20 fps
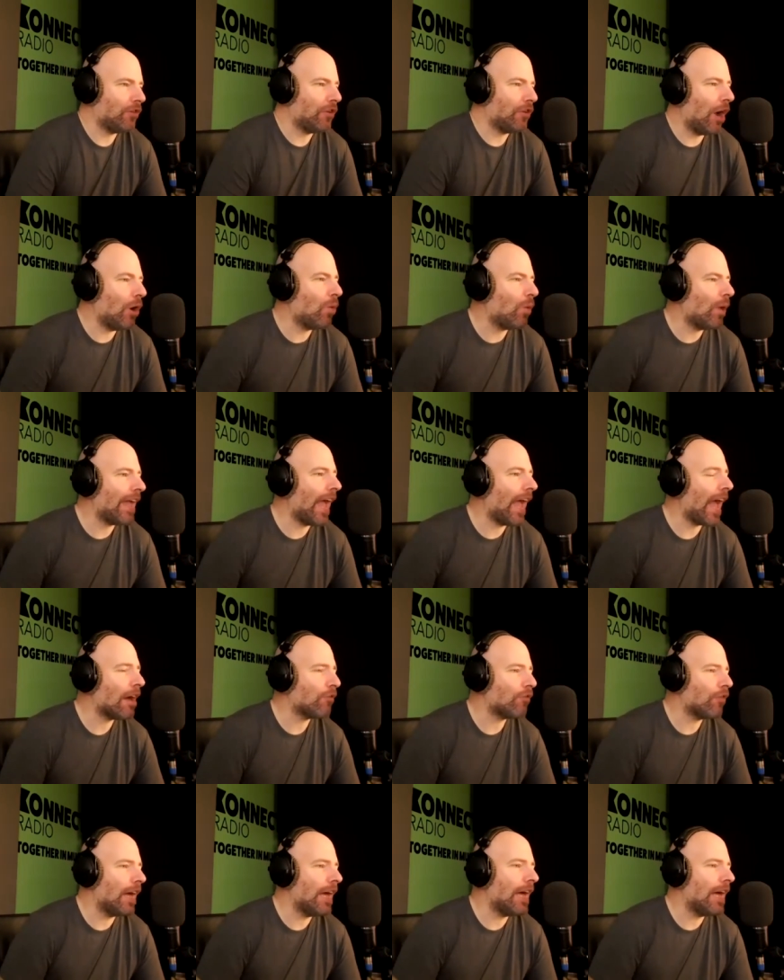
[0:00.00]
So we
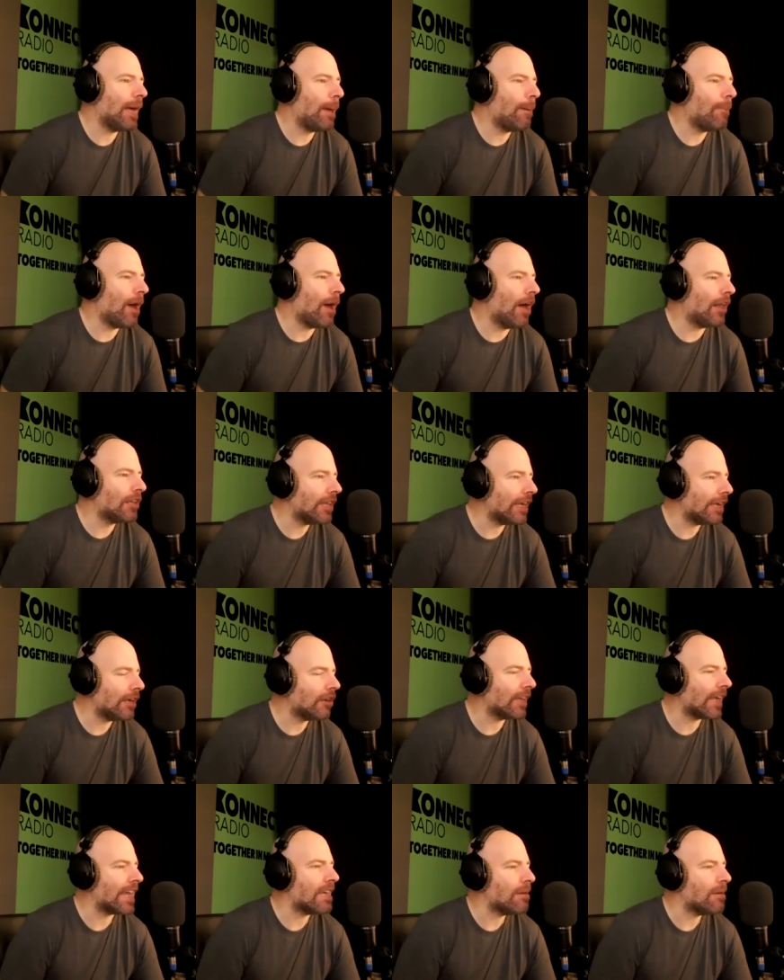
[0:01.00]
have um, a little